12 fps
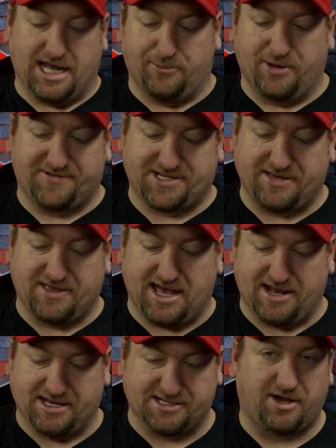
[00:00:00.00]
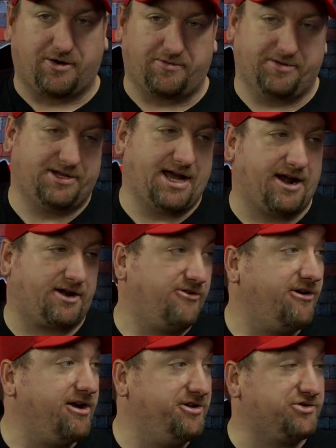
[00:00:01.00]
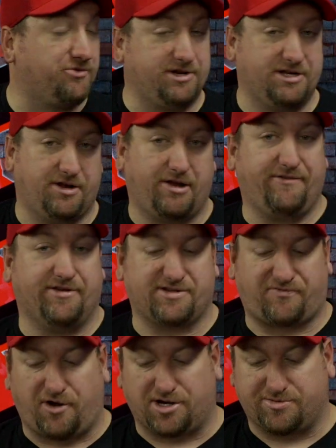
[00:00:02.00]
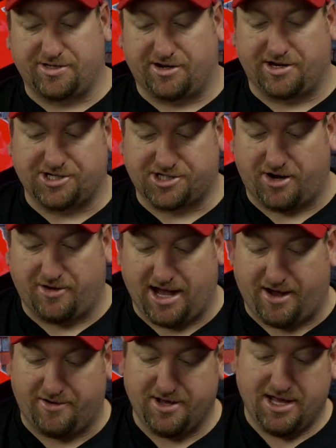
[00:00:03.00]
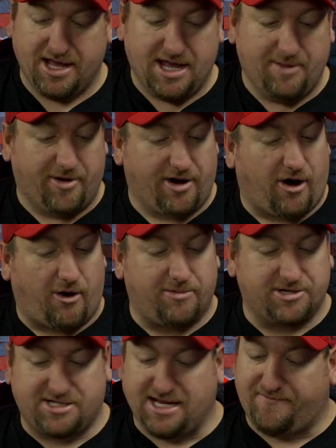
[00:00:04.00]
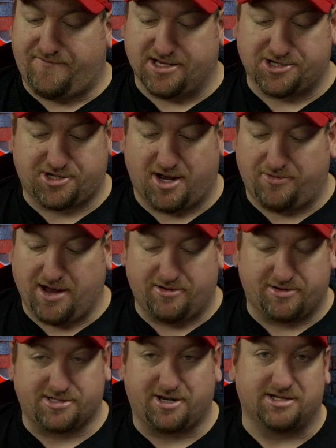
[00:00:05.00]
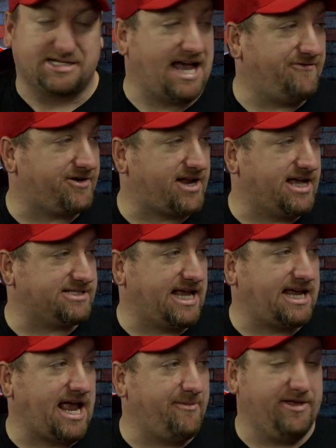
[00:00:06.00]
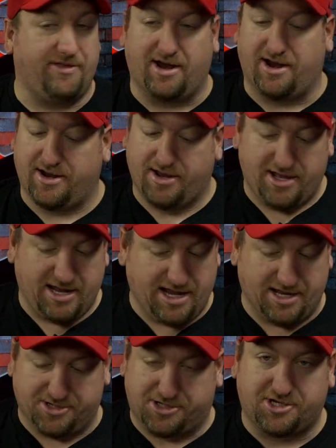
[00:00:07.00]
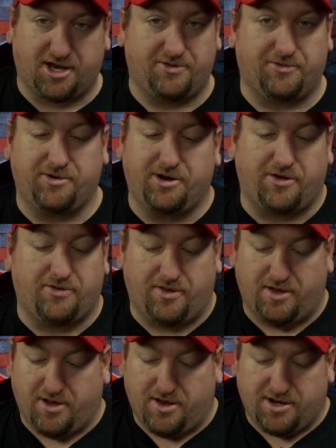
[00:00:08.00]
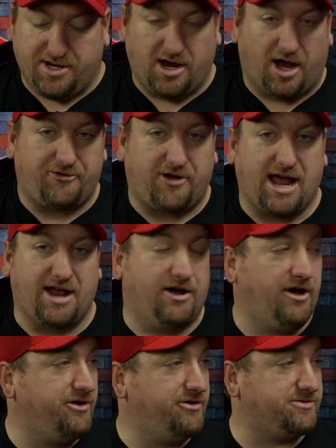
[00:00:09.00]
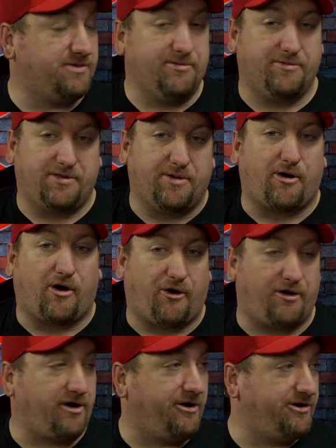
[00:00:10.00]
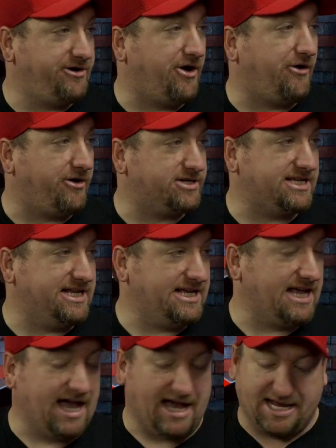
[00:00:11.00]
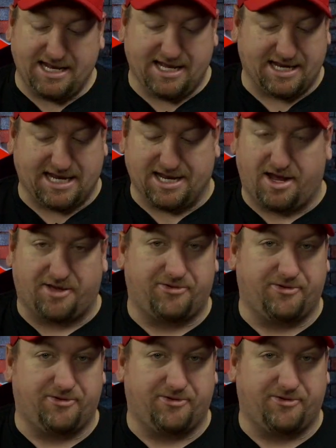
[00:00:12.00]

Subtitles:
And we've seen that his whole entire career at Georgia. Even his freshman year, he showed out. But Auburn's defense showed they were as good as advertised. They came in there and shut the. DeAndre had 100. Them were hard-earned yards that he got. He didn't get nothing.